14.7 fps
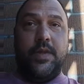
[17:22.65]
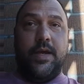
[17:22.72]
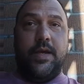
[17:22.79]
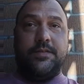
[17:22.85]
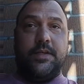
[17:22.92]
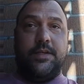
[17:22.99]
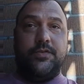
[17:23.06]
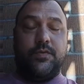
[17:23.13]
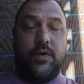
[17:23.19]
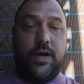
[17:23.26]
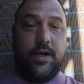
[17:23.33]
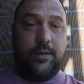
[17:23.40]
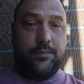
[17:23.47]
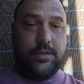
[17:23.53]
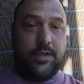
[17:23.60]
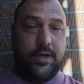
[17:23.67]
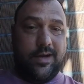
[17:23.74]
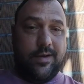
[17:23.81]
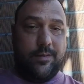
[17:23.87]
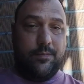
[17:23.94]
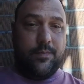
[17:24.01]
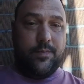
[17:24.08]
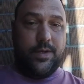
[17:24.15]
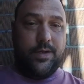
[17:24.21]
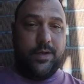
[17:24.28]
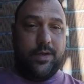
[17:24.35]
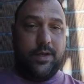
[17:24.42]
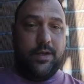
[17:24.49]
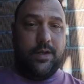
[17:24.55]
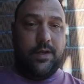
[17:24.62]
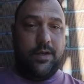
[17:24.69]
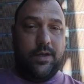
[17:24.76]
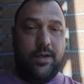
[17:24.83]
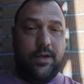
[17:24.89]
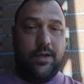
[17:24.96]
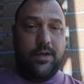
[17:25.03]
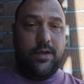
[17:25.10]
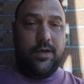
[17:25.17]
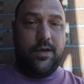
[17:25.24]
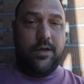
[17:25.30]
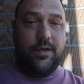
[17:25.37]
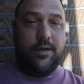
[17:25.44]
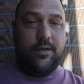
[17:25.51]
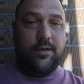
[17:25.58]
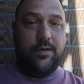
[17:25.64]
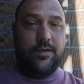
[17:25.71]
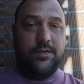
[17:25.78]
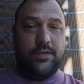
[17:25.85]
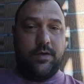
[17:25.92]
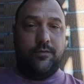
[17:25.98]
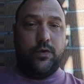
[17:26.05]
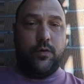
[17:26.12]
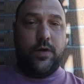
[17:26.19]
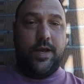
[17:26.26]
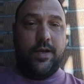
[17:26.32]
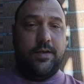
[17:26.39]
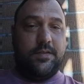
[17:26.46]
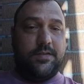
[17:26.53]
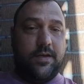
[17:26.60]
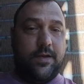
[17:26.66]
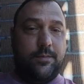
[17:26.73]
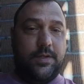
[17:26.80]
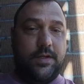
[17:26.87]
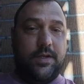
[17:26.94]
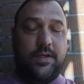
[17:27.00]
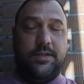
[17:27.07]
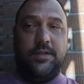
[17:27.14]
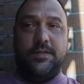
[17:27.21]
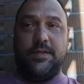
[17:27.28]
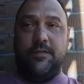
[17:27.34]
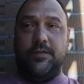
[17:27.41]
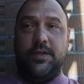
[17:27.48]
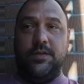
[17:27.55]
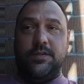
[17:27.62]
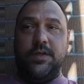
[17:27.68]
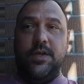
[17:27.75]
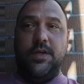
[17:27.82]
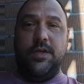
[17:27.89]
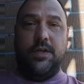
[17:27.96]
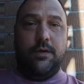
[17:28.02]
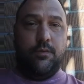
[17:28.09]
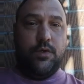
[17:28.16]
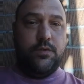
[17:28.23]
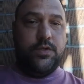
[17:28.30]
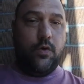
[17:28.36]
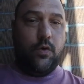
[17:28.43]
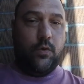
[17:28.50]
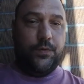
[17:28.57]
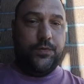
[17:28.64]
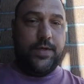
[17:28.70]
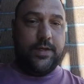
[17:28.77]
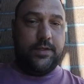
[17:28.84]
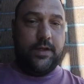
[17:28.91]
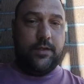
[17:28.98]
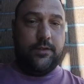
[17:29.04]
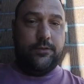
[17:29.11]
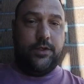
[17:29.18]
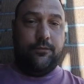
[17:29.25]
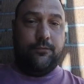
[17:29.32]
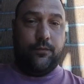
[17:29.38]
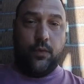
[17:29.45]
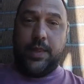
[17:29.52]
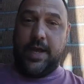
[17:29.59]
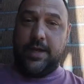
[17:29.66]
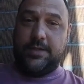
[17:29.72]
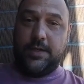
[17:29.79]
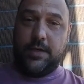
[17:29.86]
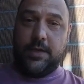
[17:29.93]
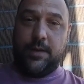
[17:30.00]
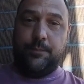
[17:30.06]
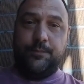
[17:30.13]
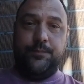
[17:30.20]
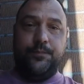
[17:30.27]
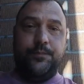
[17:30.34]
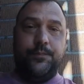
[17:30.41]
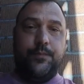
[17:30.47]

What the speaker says: As I described, in Salvador Allende's time in the 1970s, they were using old technology for that time